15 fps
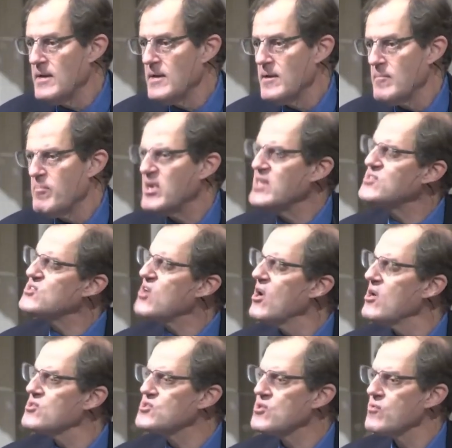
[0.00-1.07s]
But it's
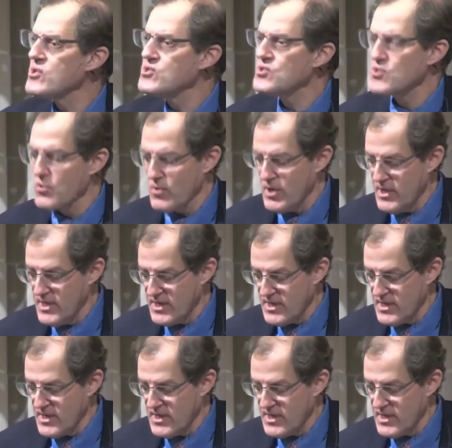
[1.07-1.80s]
also a story that